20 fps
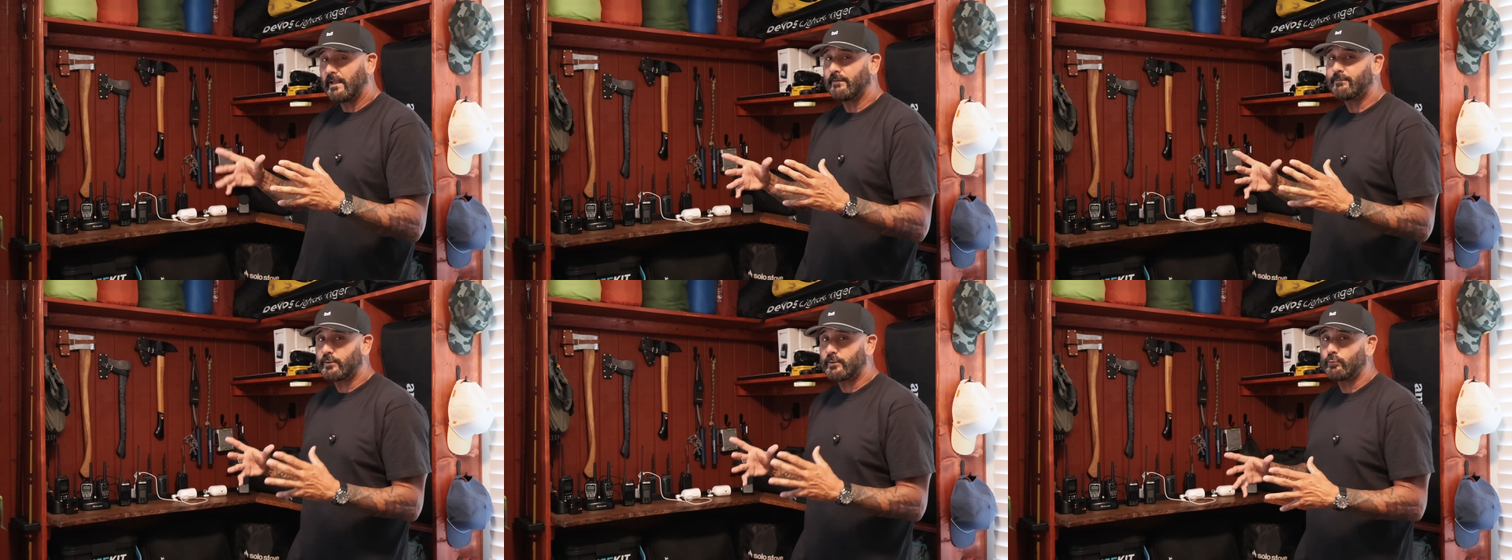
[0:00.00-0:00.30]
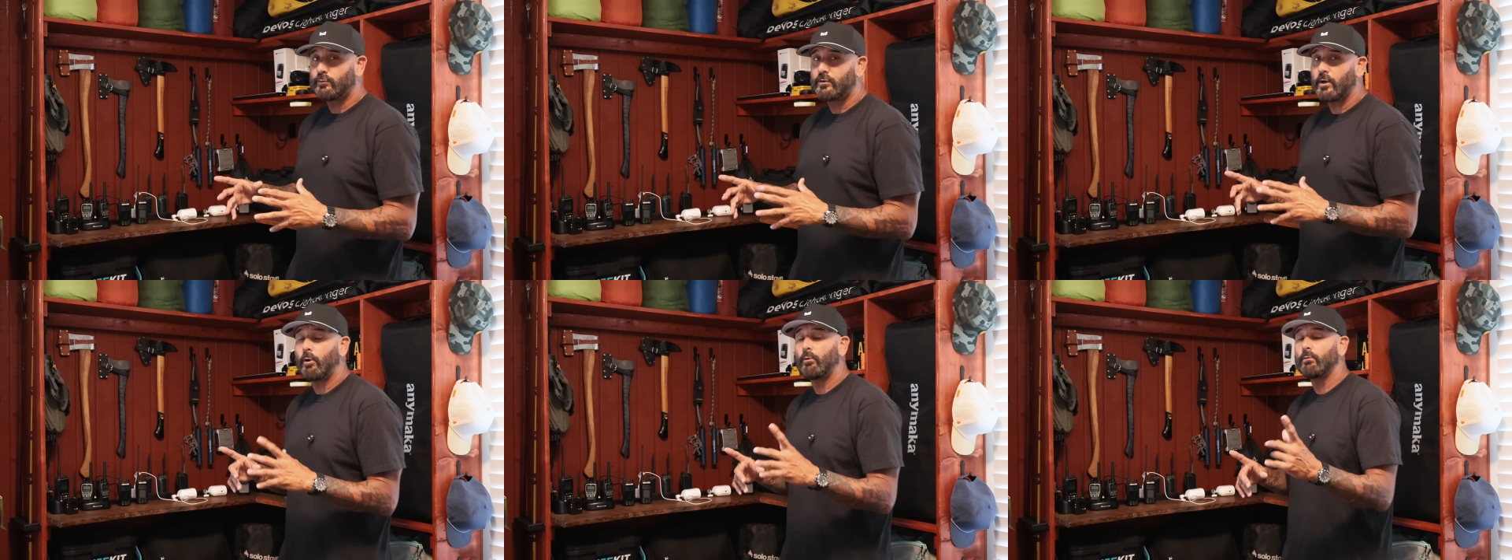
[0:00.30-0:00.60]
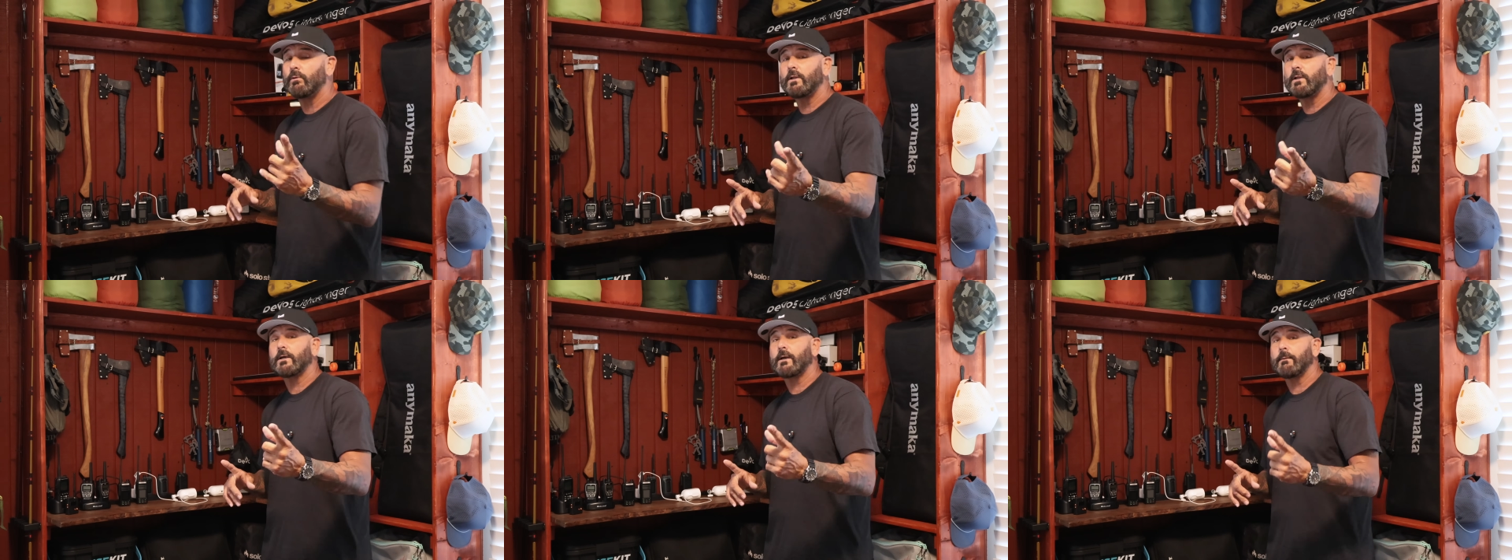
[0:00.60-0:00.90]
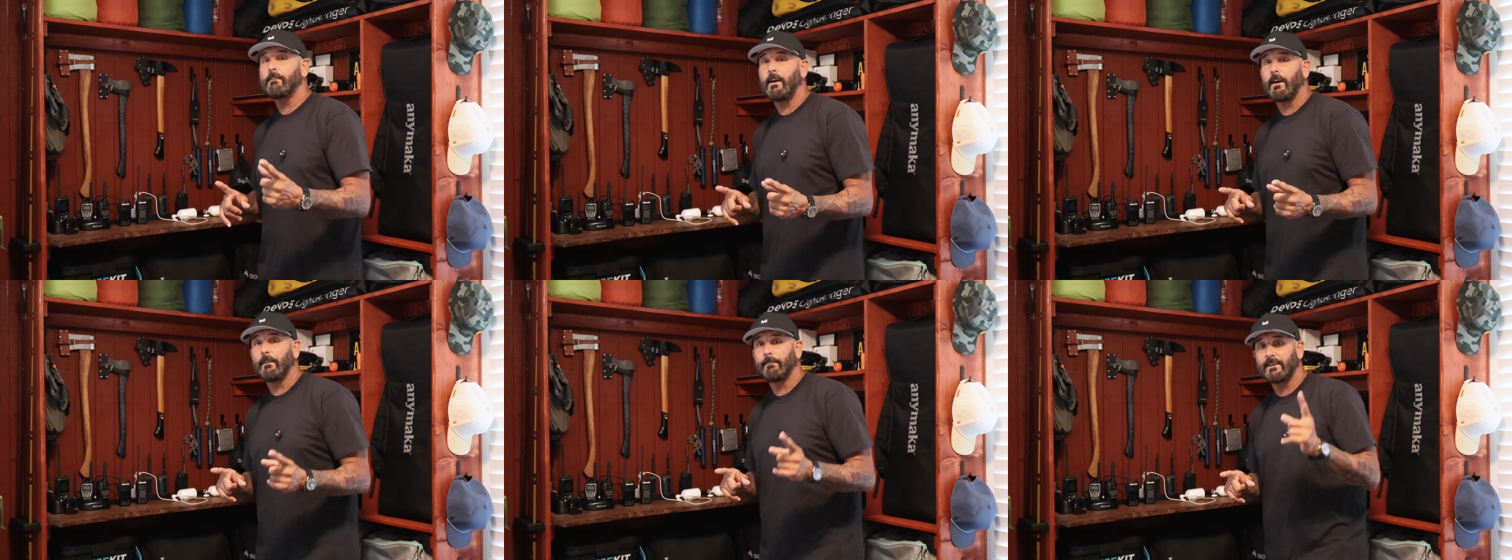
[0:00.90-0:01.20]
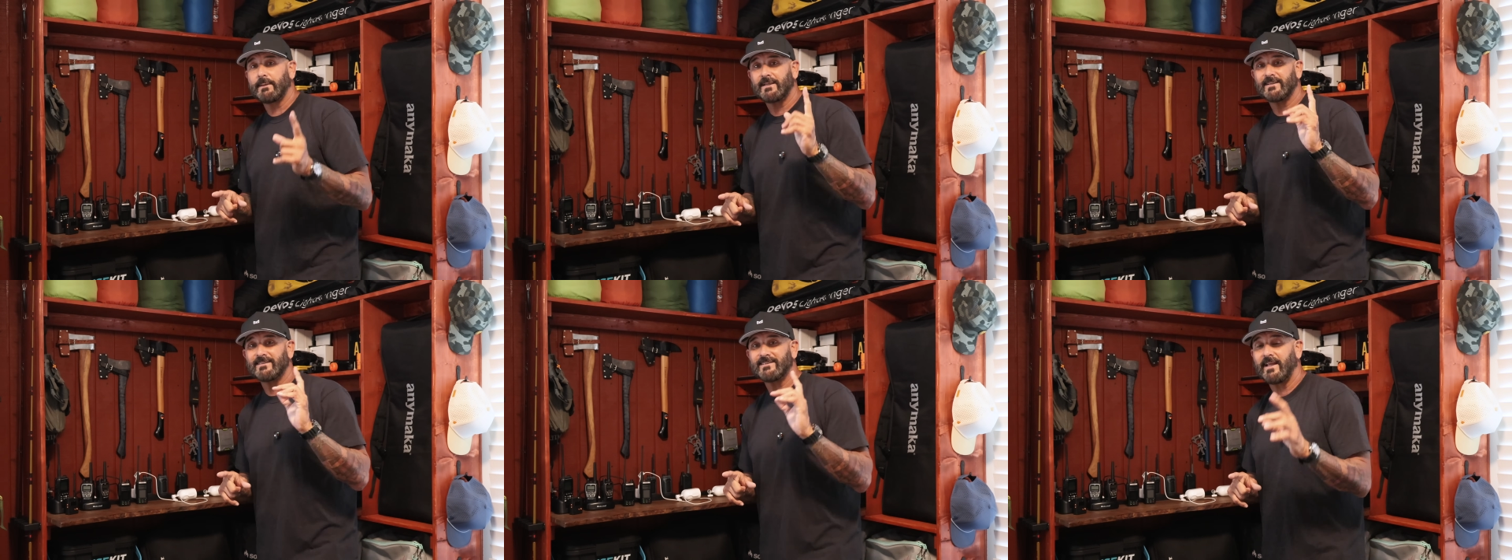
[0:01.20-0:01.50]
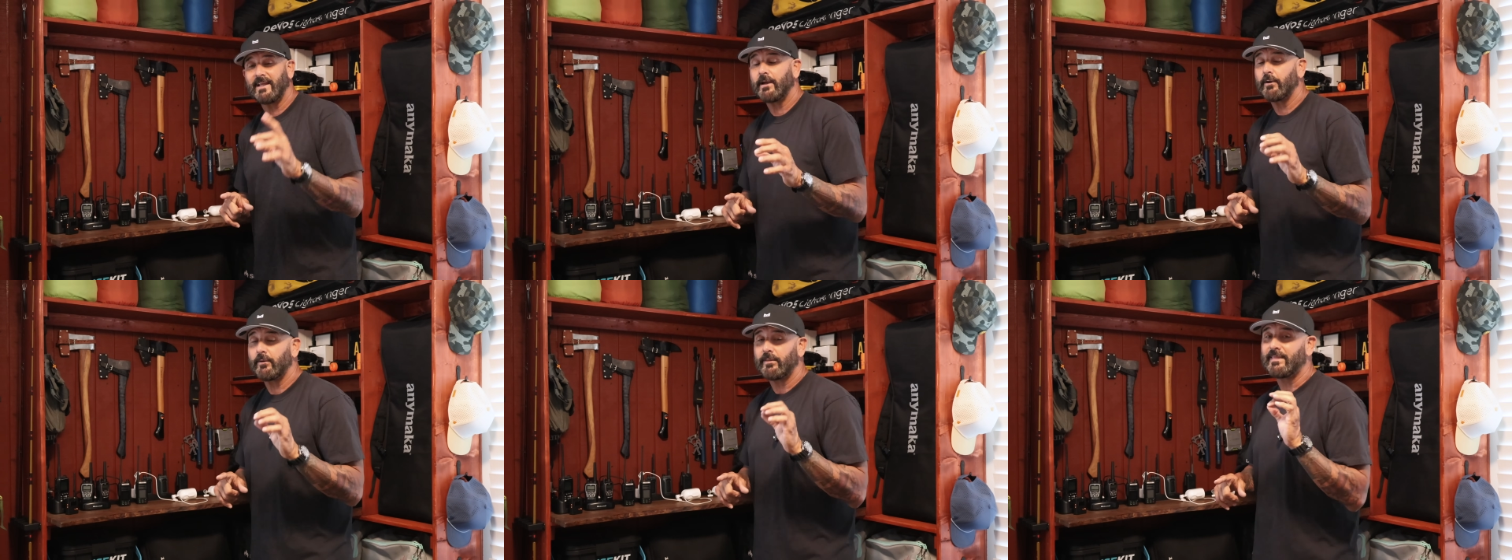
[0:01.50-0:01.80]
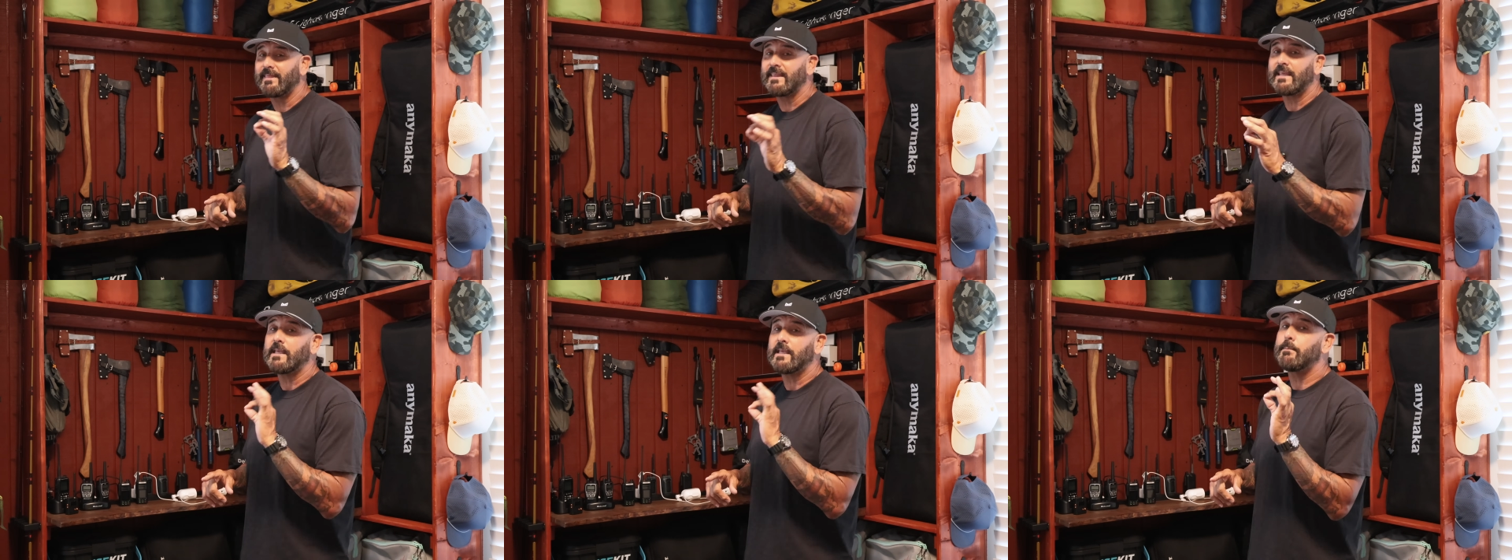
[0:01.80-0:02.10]
If you don't, look them up because they are
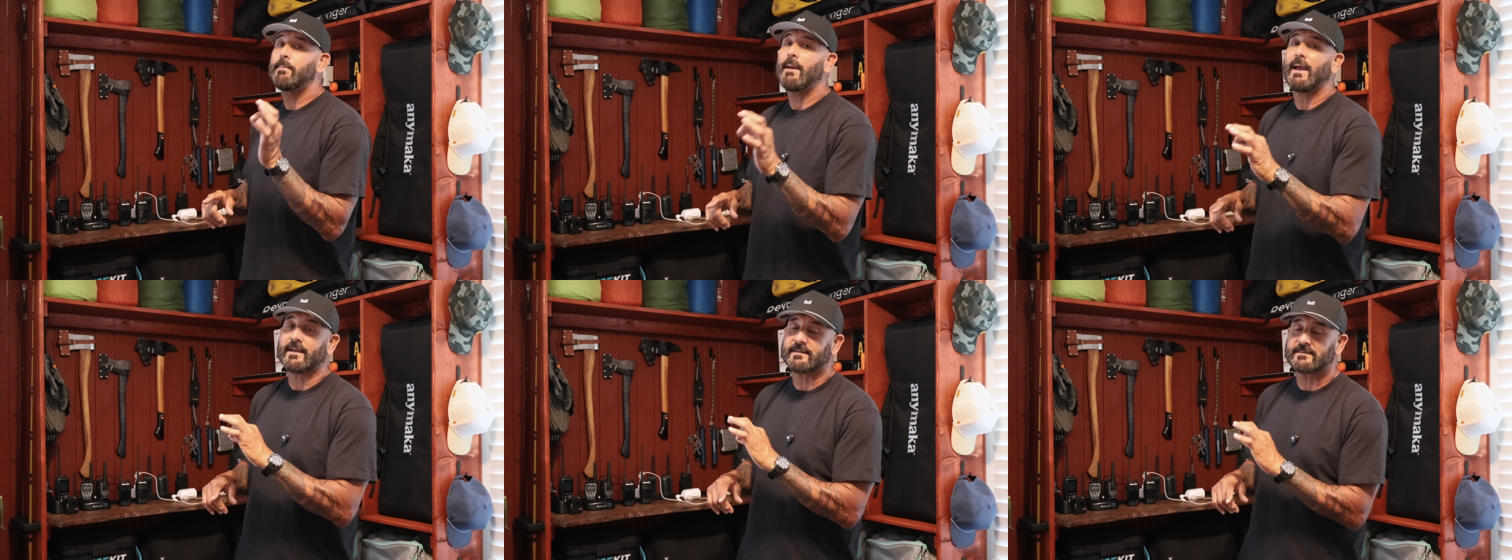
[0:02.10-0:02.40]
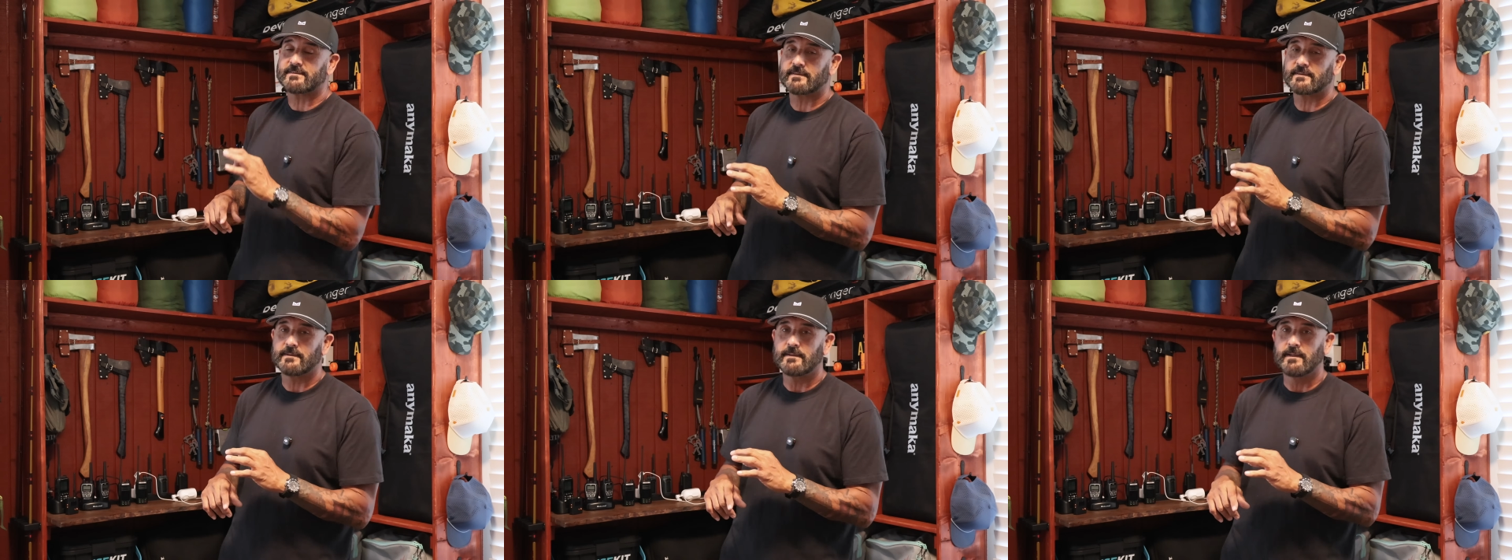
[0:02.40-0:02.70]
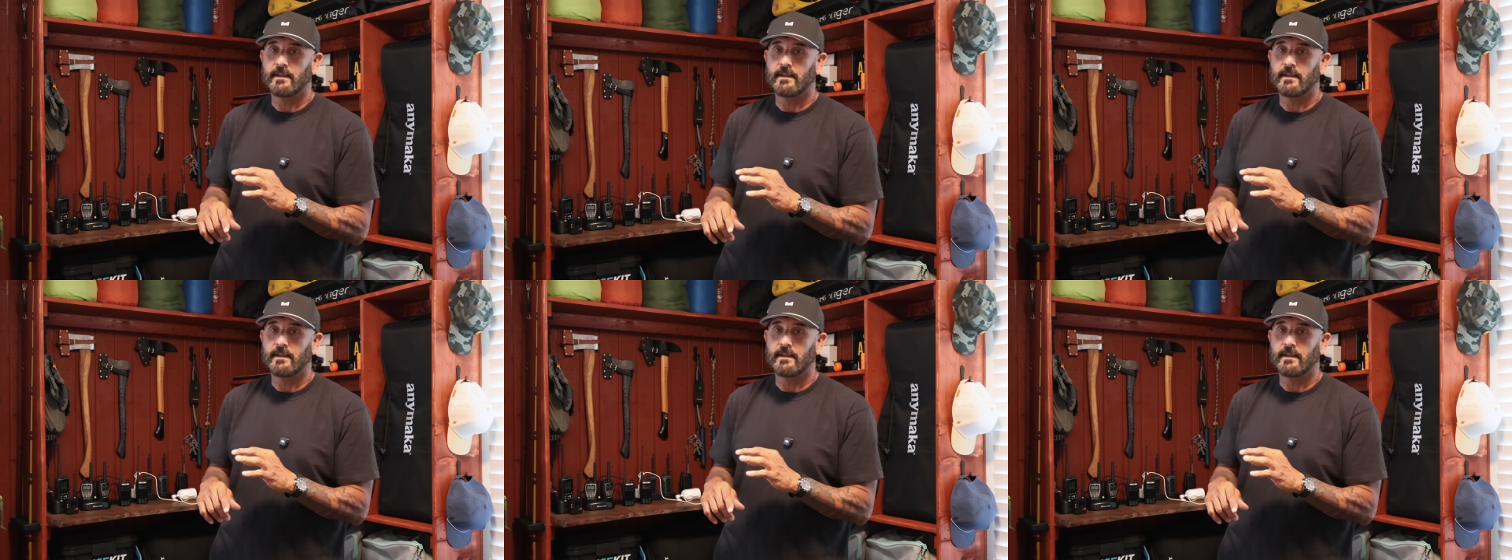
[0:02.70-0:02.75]
the best.